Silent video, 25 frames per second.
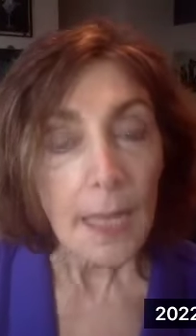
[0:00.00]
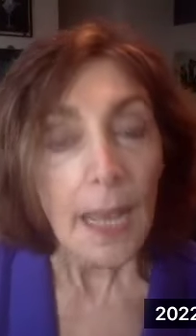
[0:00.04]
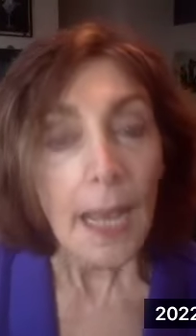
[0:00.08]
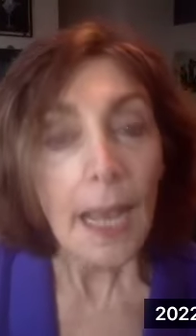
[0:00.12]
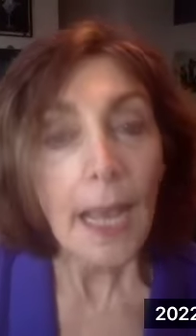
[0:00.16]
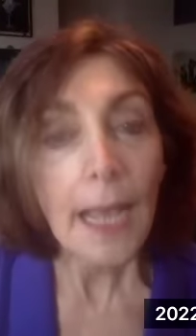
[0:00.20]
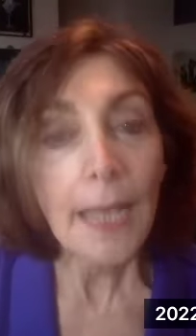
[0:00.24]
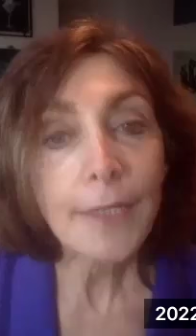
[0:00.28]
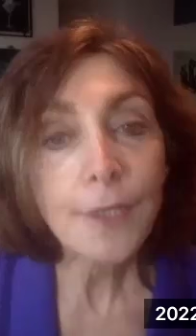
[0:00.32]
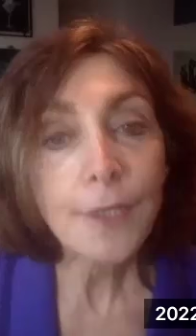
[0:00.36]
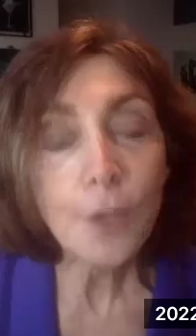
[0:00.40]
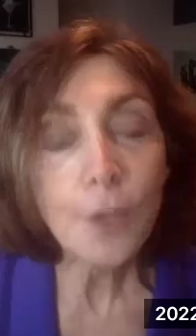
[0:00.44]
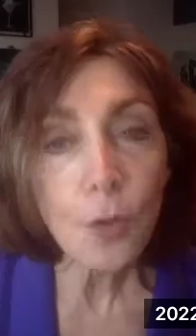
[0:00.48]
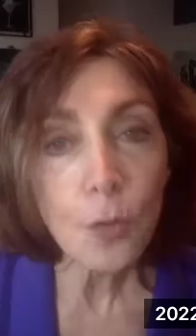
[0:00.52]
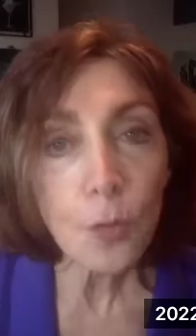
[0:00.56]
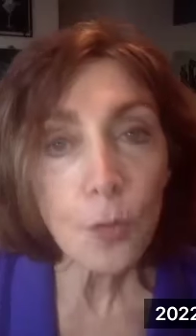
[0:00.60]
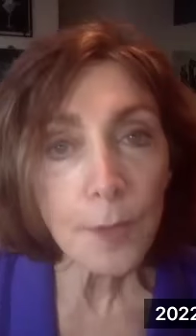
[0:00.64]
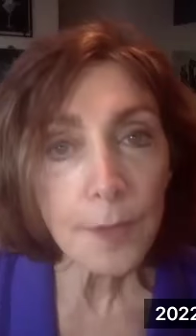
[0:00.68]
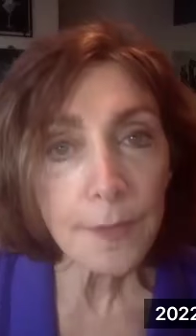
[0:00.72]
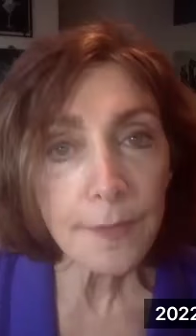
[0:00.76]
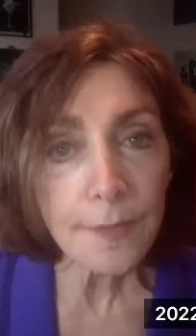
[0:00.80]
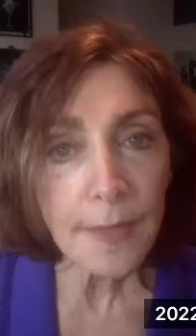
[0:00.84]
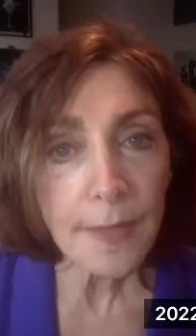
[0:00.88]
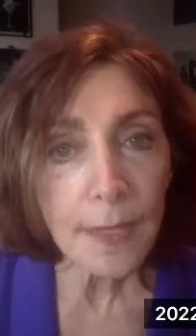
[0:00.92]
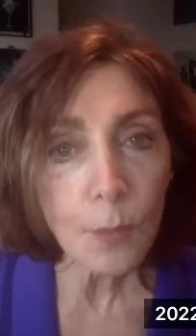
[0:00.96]
I know
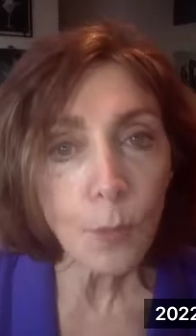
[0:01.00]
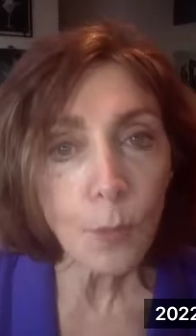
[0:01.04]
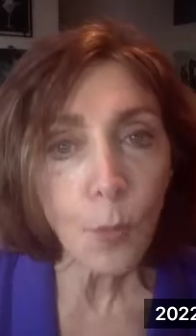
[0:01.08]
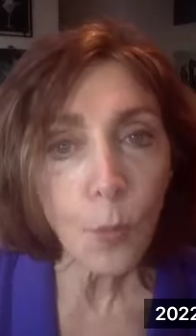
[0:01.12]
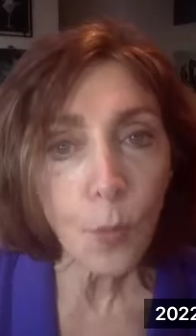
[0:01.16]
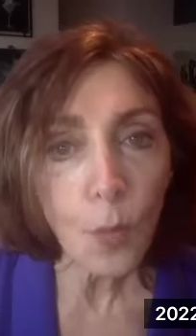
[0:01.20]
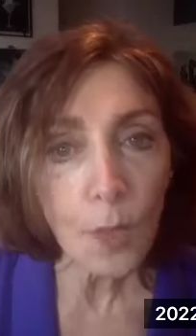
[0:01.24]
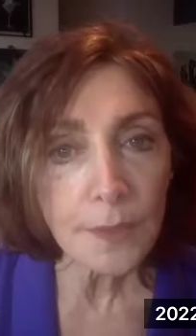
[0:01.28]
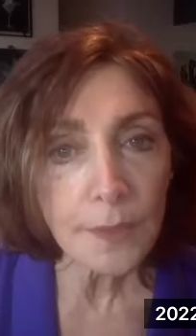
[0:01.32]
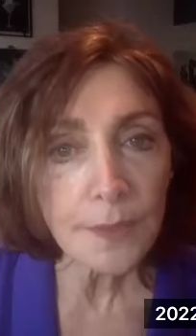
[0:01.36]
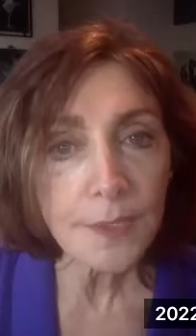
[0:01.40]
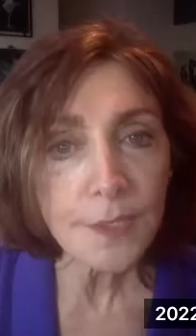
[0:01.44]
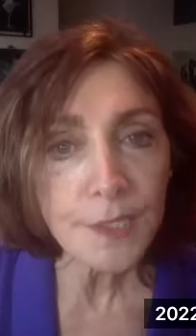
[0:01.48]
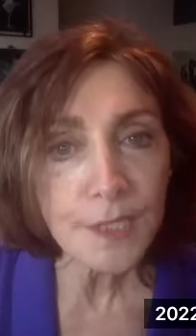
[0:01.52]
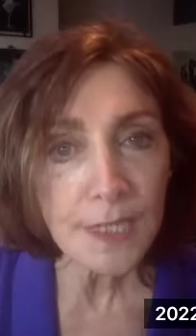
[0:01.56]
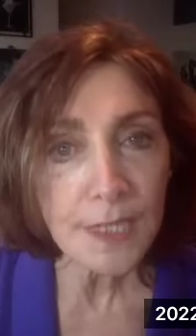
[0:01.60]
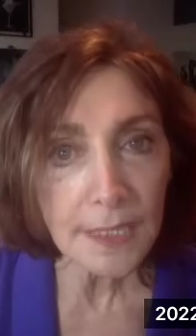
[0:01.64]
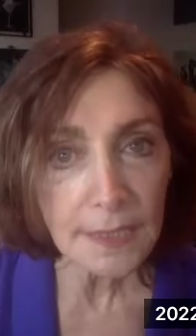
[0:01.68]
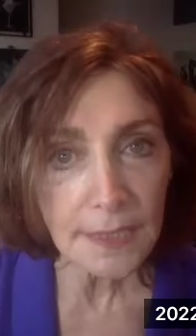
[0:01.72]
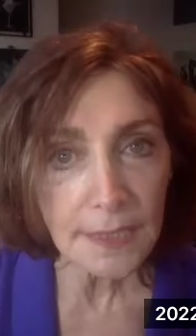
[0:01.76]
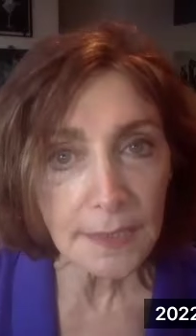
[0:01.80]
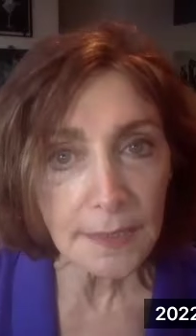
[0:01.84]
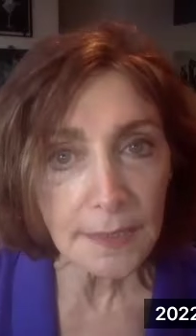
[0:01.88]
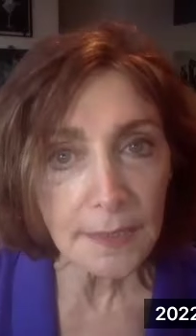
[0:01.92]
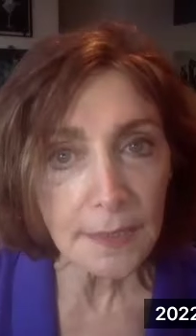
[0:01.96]
in that 1
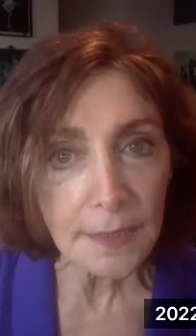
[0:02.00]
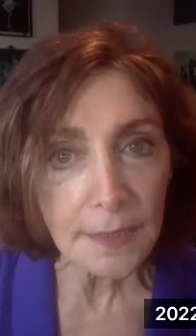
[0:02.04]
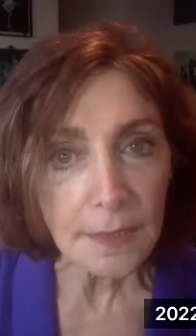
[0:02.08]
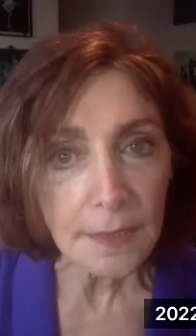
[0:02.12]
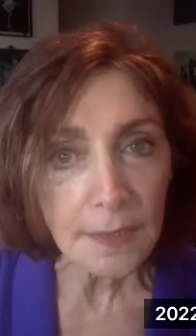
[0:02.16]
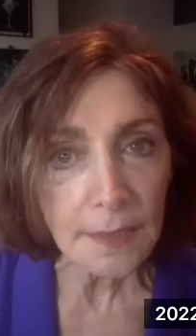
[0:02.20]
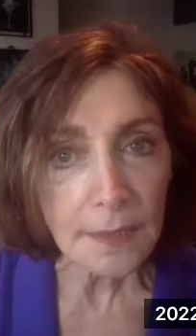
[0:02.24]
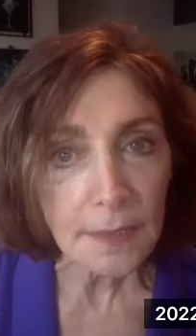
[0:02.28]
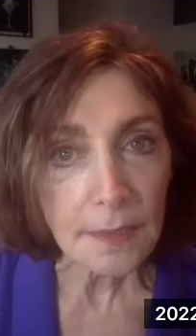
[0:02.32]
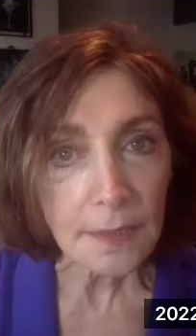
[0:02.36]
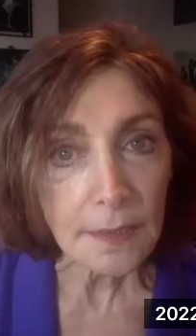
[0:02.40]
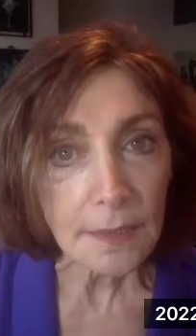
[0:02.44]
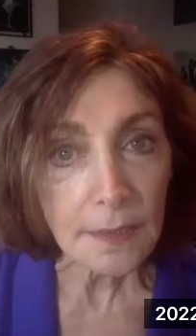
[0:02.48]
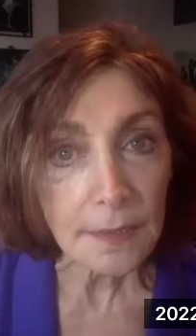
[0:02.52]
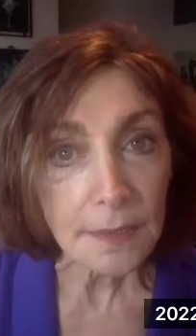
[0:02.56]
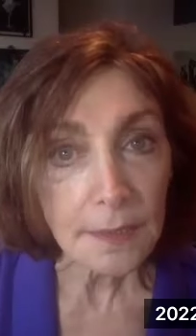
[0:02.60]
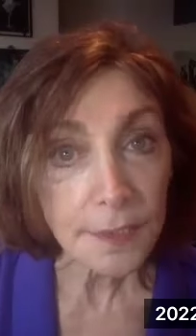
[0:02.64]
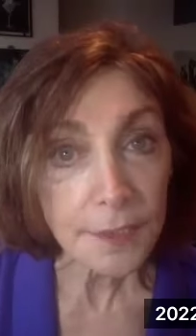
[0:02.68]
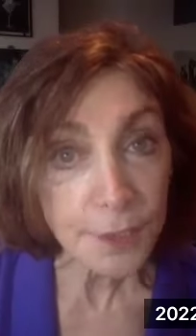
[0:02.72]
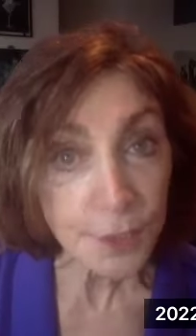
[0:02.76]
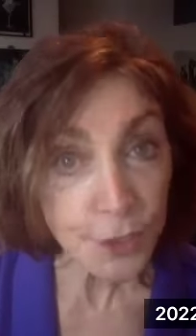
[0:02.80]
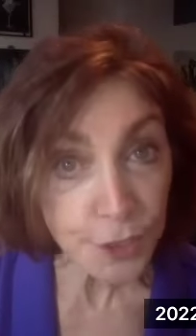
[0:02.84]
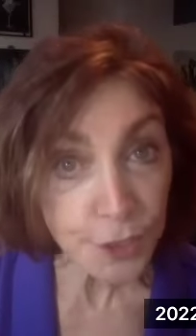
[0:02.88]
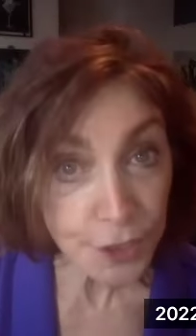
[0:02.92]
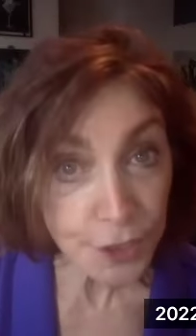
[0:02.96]
second
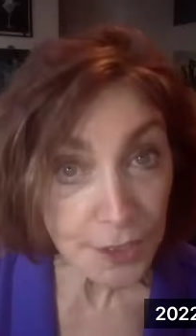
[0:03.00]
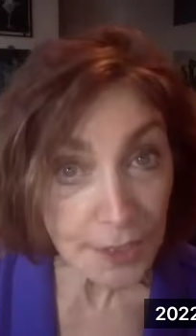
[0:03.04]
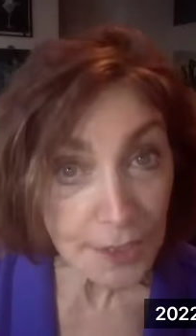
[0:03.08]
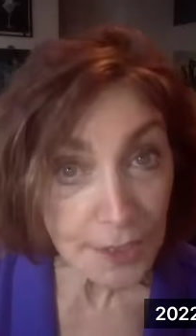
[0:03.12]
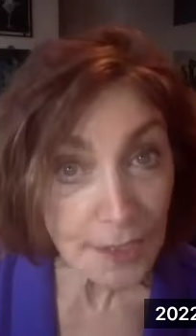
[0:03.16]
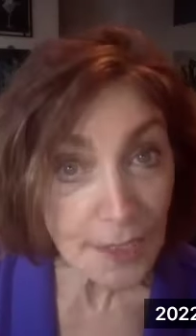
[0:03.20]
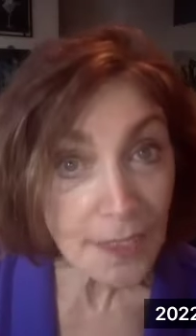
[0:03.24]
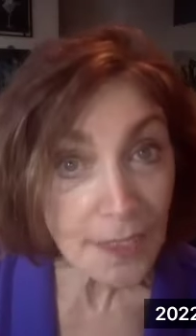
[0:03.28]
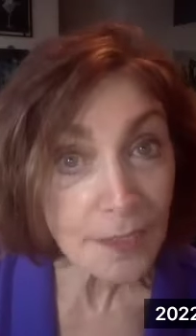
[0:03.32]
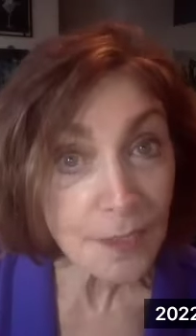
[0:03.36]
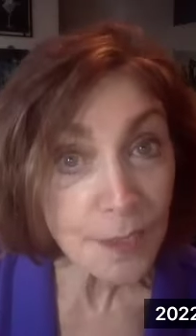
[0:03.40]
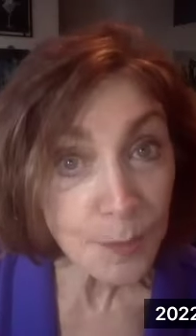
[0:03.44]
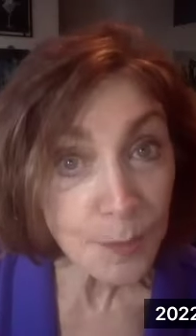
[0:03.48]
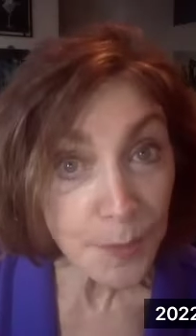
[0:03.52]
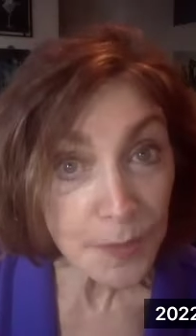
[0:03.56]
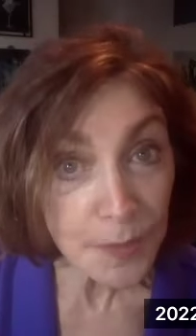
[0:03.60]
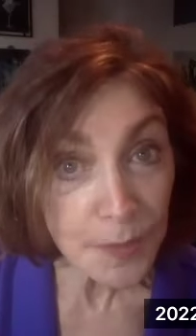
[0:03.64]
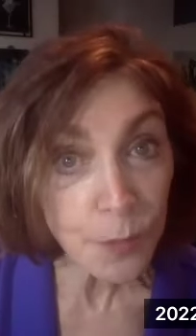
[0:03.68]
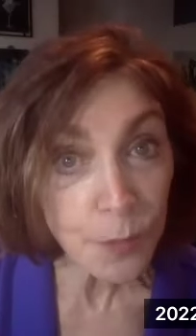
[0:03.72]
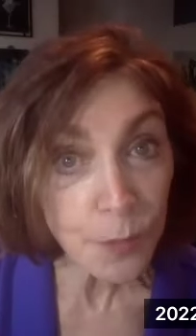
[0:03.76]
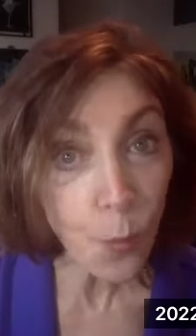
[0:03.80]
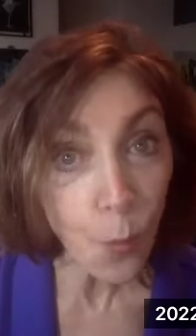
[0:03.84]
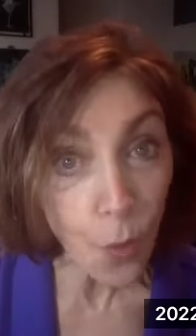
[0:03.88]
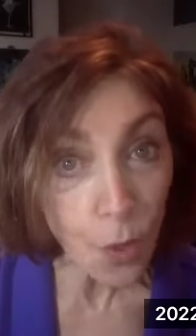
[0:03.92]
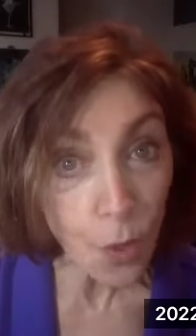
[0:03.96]
that she has
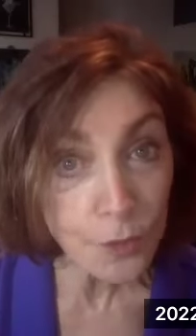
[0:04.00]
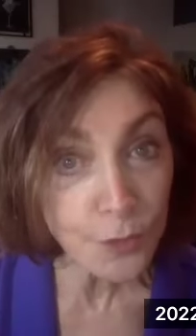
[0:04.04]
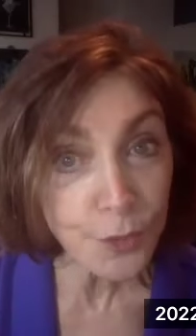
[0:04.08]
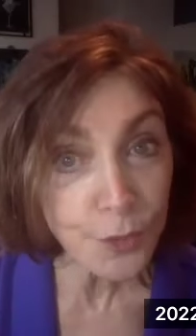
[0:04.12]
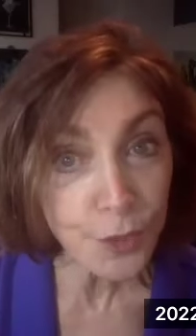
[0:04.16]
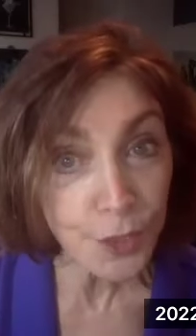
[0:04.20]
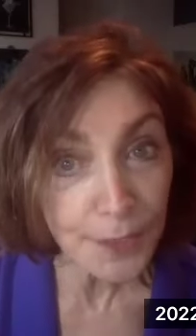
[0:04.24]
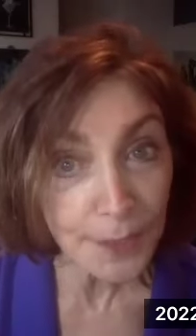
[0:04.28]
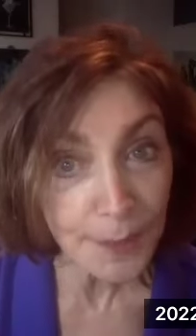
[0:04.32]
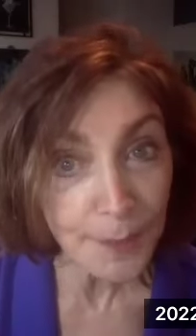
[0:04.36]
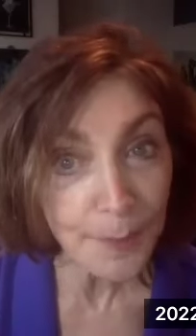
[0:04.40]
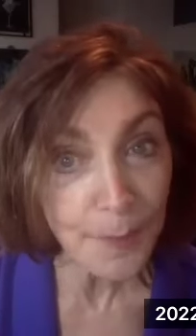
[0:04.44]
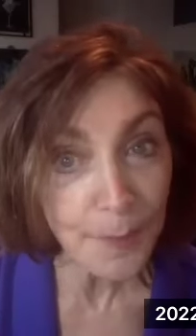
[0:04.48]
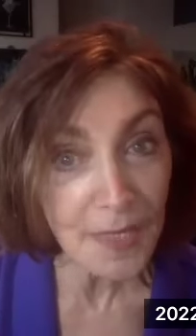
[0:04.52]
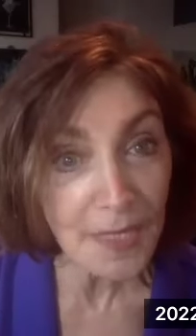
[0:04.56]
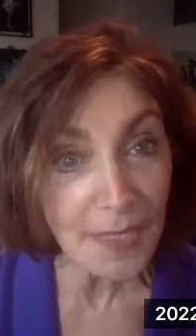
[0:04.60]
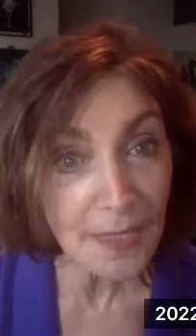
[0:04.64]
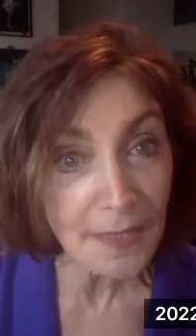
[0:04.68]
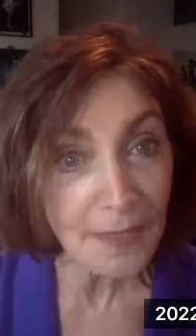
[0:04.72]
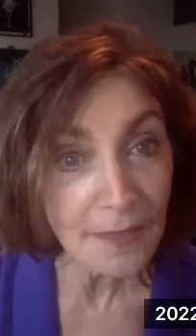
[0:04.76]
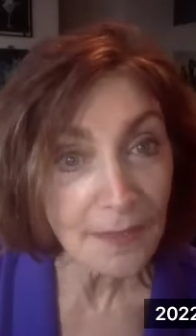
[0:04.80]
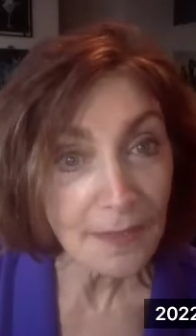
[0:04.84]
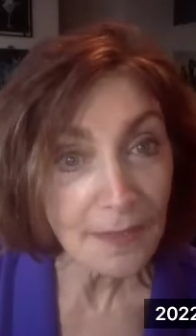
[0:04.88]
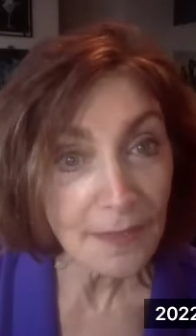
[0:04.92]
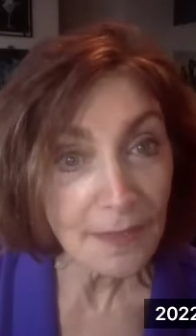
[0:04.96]
been watching me.